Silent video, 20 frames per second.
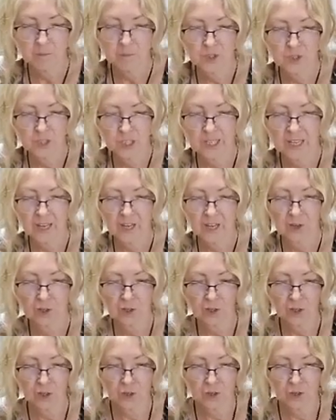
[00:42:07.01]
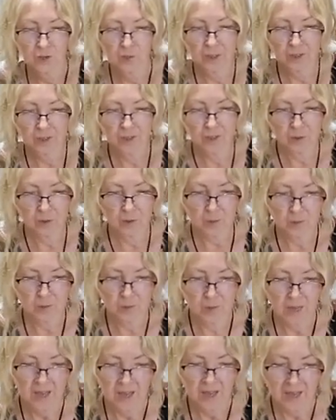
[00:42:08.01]
check out or learn with you.
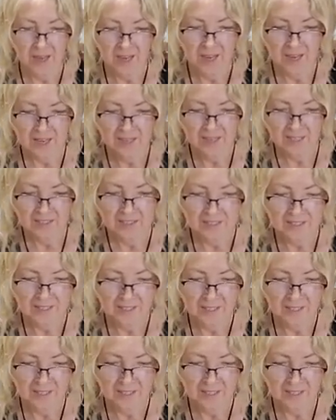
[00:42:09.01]
And